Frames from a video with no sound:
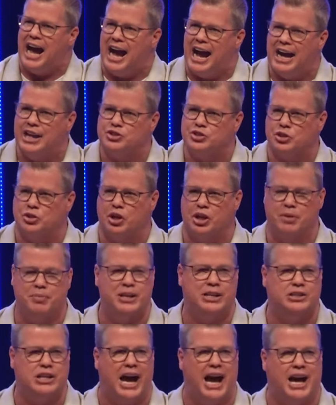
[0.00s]
I's are going to
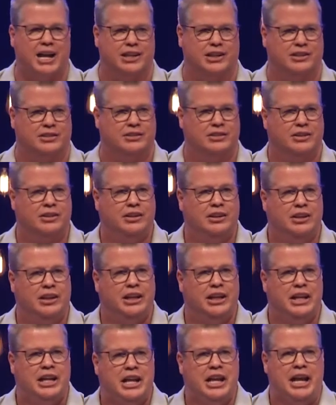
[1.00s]
be dotted
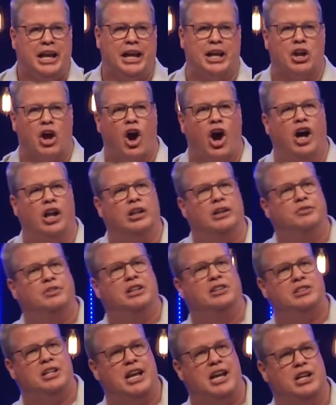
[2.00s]
and all of
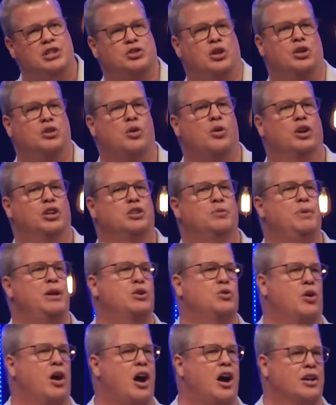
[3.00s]
the T's are going to be
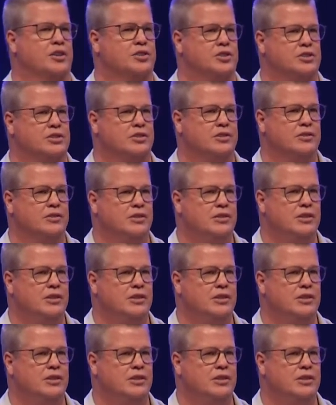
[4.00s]
crossed.